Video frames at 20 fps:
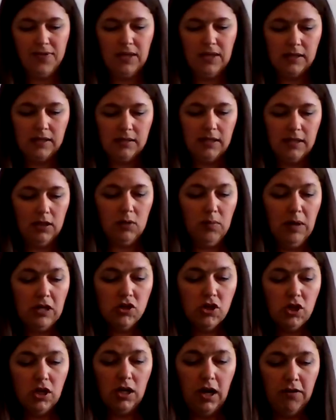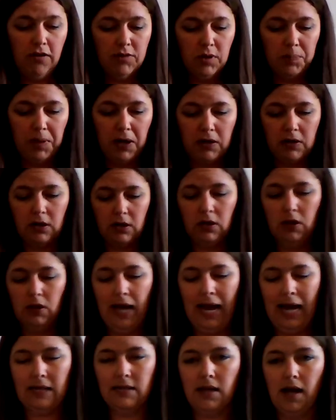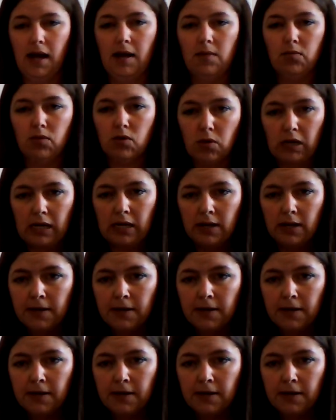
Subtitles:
the acceleration of the particle at time 3.